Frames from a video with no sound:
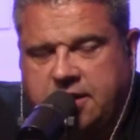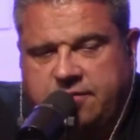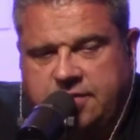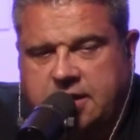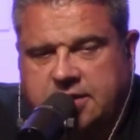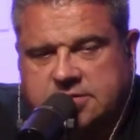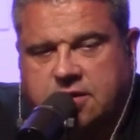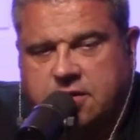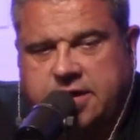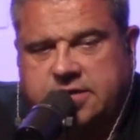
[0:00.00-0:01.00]
any of the
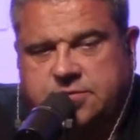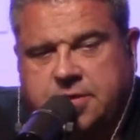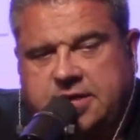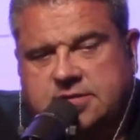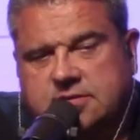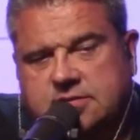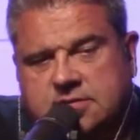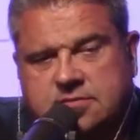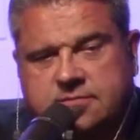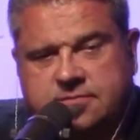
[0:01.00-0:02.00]
SRX races?